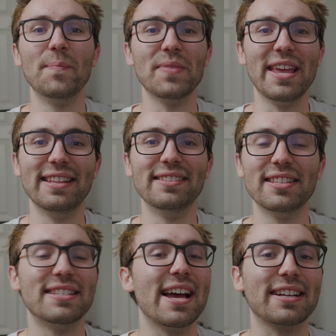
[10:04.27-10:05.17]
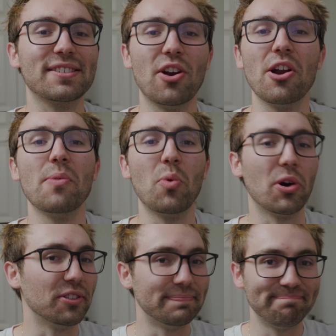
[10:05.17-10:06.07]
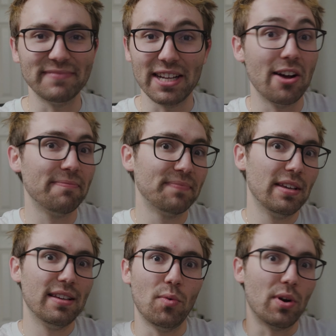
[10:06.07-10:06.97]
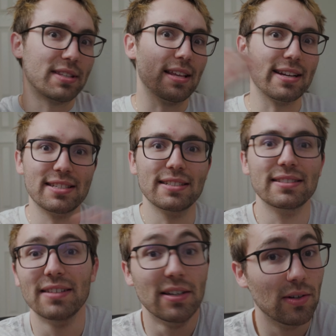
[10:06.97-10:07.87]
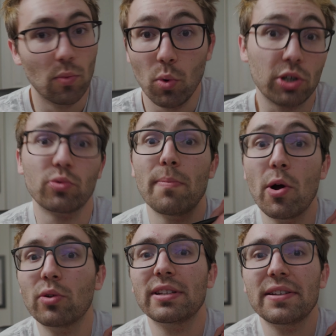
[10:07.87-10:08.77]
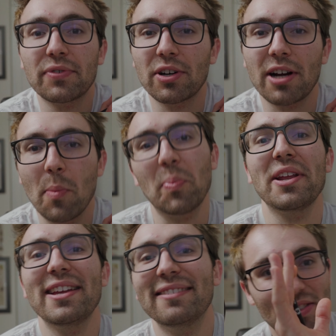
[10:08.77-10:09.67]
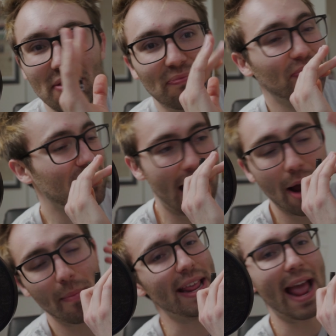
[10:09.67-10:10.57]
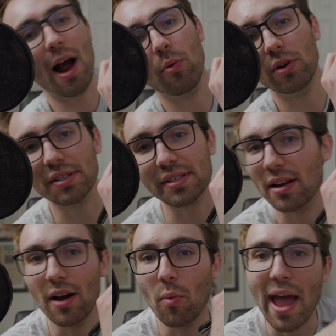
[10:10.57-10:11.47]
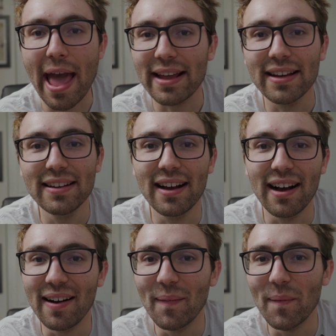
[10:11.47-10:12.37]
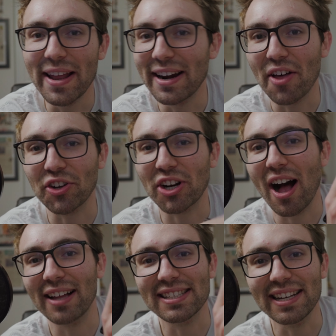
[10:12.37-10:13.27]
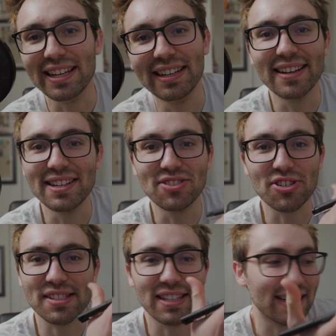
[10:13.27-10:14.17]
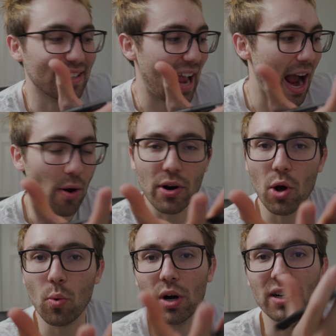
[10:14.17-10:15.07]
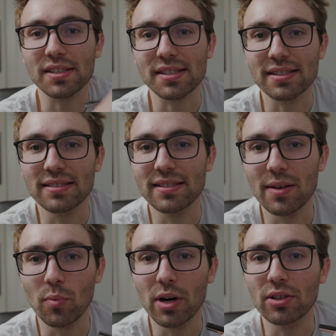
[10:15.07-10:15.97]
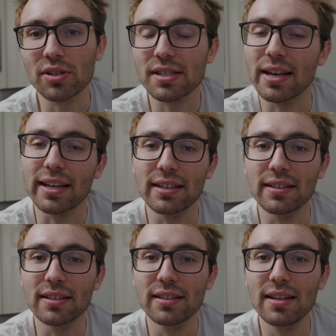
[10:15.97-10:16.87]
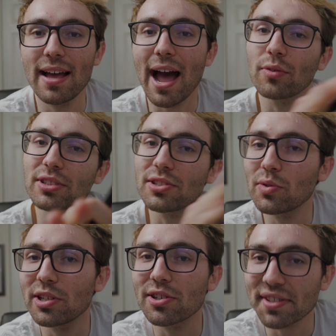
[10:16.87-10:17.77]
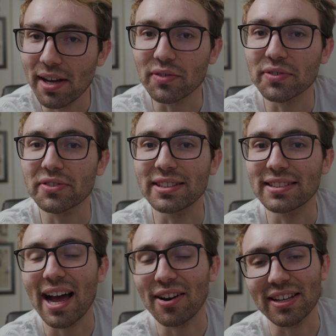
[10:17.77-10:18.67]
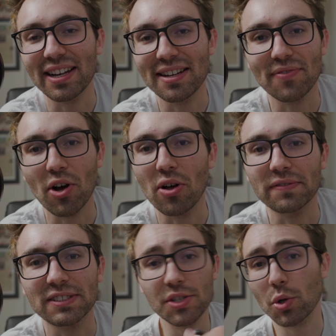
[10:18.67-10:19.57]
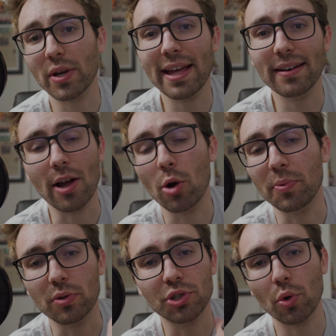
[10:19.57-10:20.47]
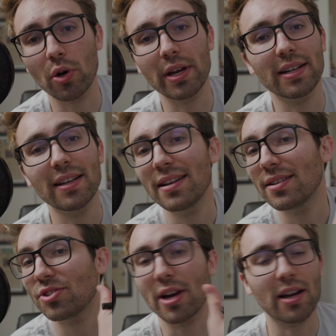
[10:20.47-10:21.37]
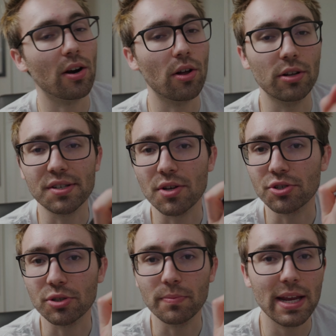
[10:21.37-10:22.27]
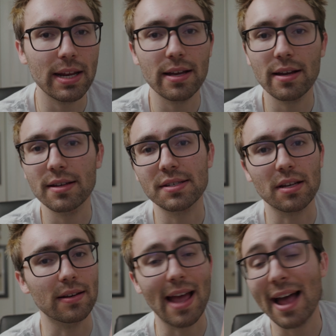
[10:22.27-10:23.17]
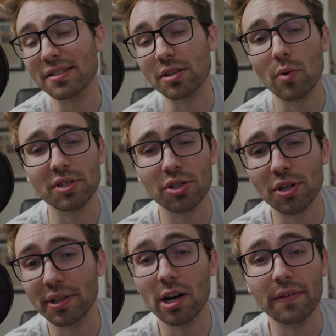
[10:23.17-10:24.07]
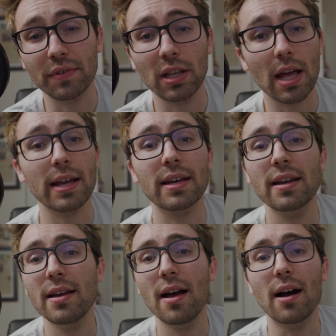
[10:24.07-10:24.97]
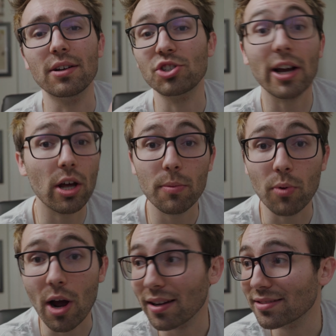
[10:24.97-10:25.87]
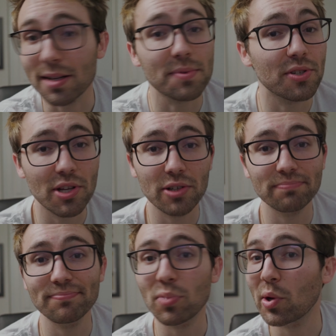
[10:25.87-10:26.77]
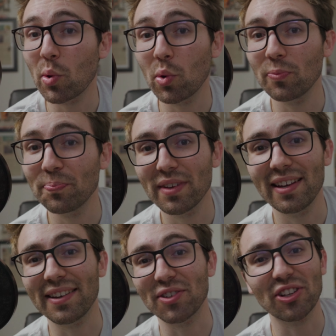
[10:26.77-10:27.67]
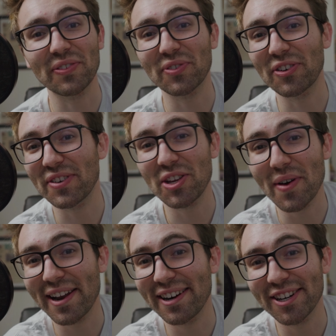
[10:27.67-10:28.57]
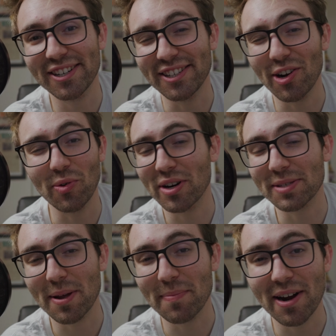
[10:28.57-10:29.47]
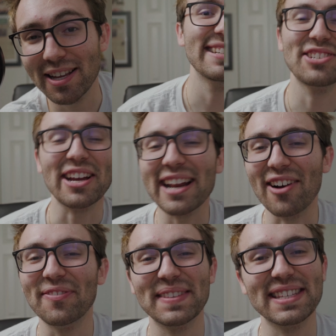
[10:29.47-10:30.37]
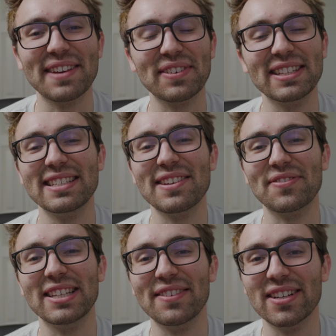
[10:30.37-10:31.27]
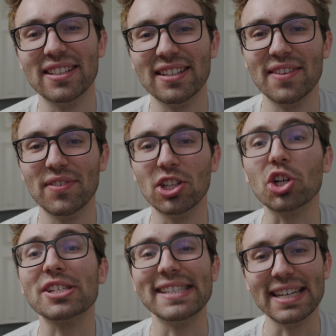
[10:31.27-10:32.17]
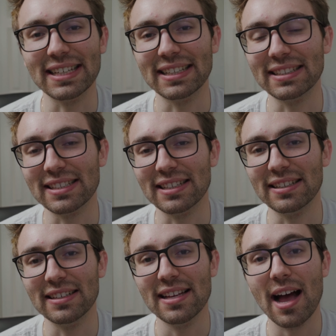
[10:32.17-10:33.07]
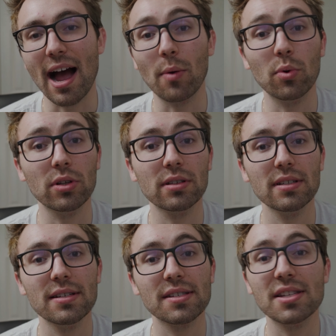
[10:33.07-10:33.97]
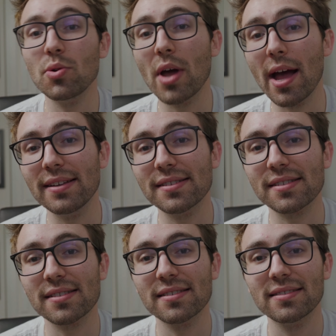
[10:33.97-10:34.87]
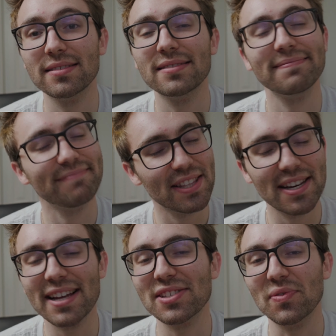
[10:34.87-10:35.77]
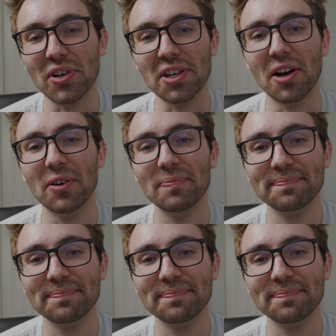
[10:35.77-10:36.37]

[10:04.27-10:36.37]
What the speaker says: in the tech startup world, you know, what it's like to work remotely for a company, how many hours away in another continent, and just like how it all works and what it looks like and how to do it yourself and how to get involved. So again, I hope you enjoyed. Check out all our social medias and ask us questions on there if you'd like. Check out our product, Type Studio, pretty cool. If you're looking for a video editor and you don't want to spend money, check it out. Definitely give it a look-see. And I will see you guys in the next video.